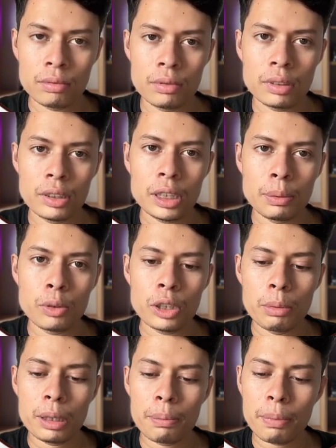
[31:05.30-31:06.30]
J4
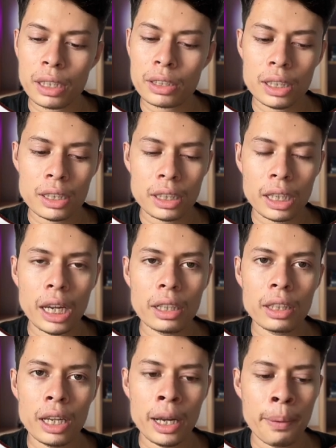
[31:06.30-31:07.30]
event purchase.
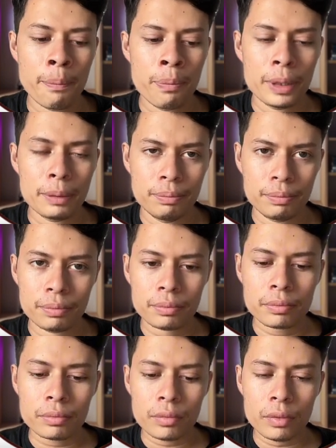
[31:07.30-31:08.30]
And the
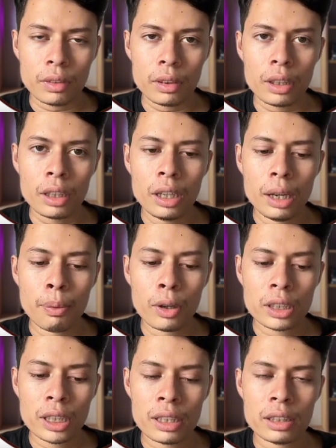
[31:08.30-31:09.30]

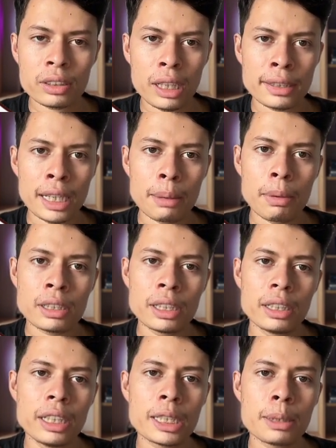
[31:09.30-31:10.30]
for the server
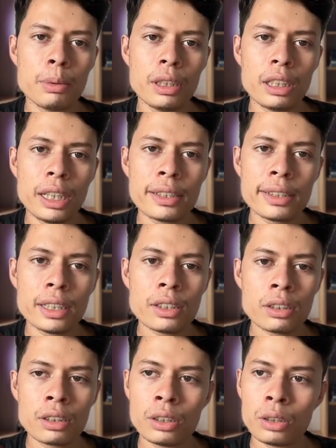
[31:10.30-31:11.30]
side, that's mean
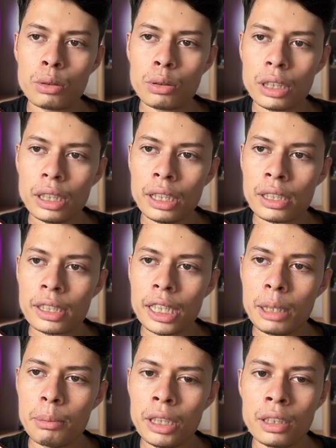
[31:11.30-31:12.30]
SS. Okay, let's
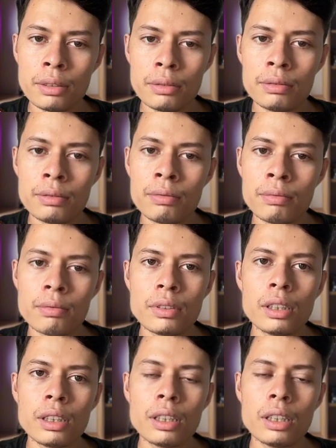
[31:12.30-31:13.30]
save it.
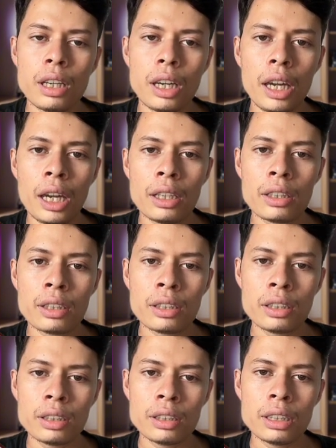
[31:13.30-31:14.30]
And
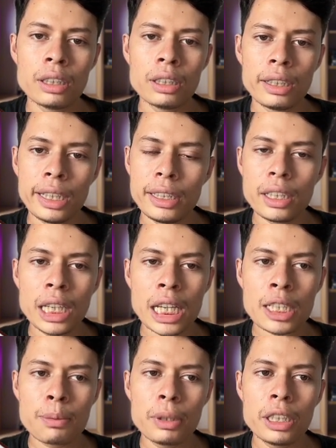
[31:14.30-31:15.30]
in the
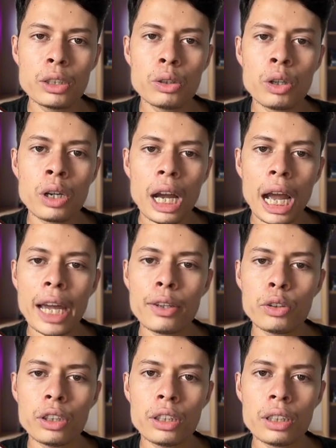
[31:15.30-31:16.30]
next video I
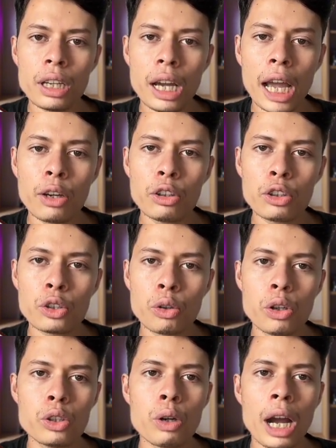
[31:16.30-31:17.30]
will
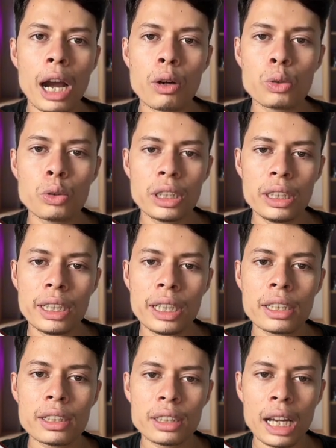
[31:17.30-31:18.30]
show you how to
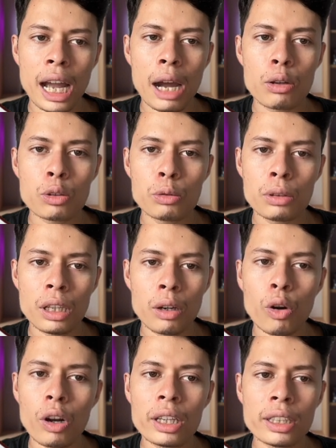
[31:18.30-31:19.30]
create how to
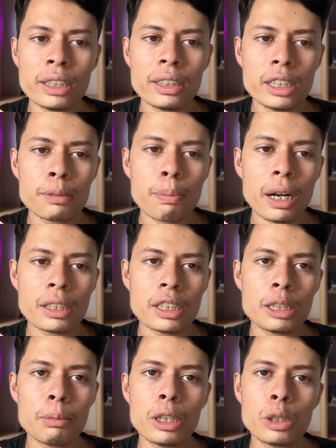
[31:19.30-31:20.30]
already this
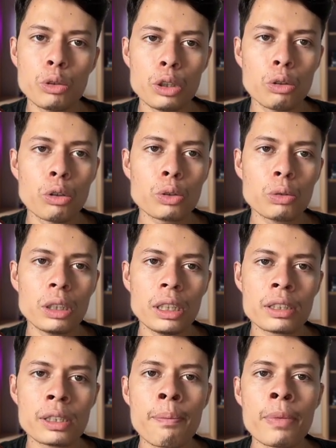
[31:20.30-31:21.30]
purchase event will go to this